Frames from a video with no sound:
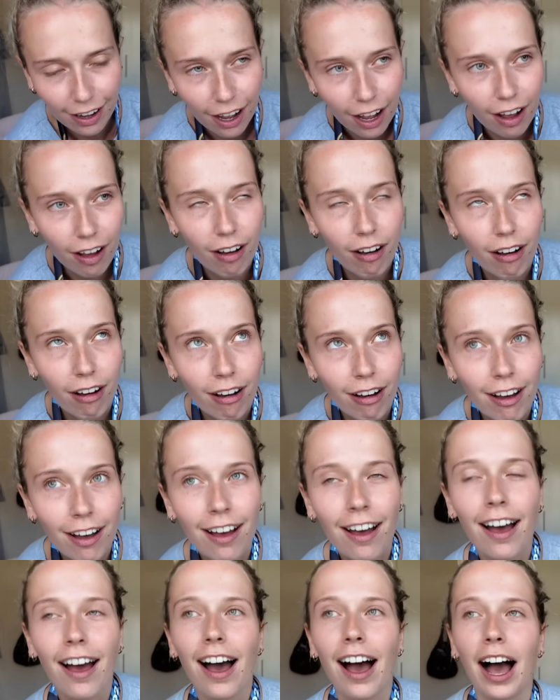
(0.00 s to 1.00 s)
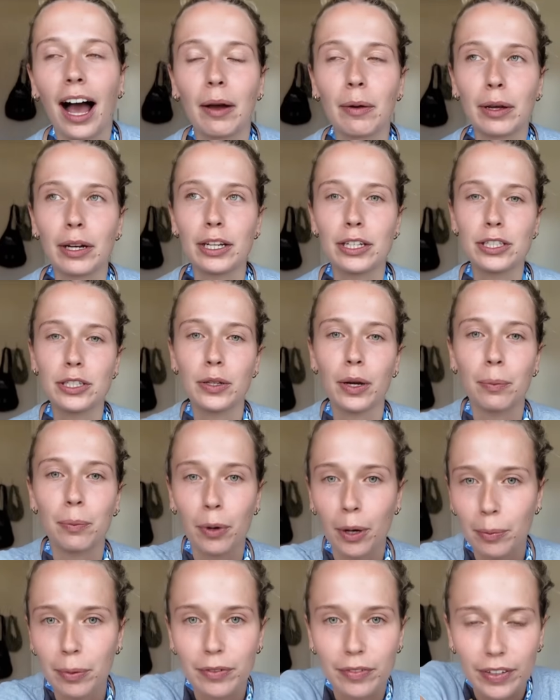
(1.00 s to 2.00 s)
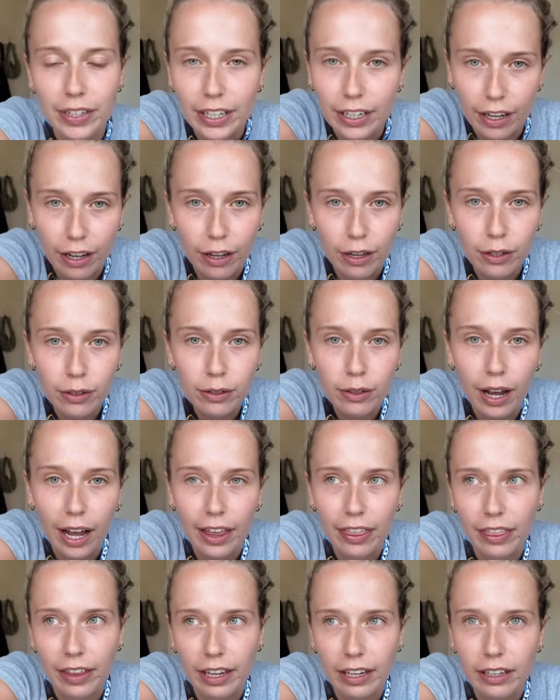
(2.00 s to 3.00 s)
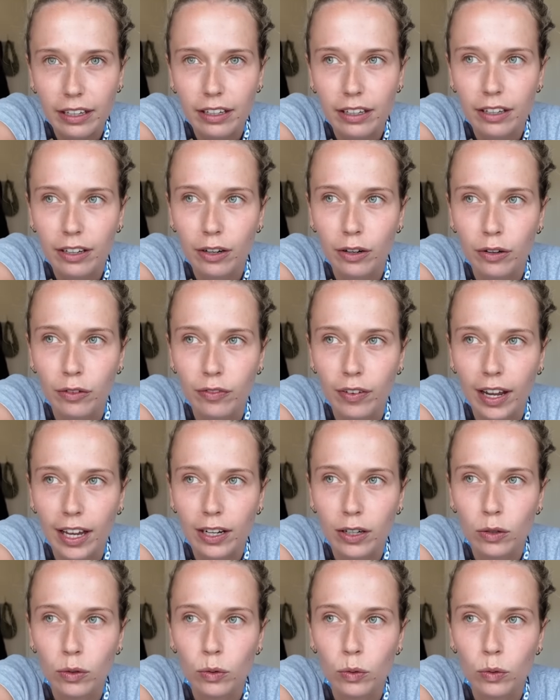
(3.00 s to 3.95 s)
Oh, I'm gonna do a proper video, I think, of like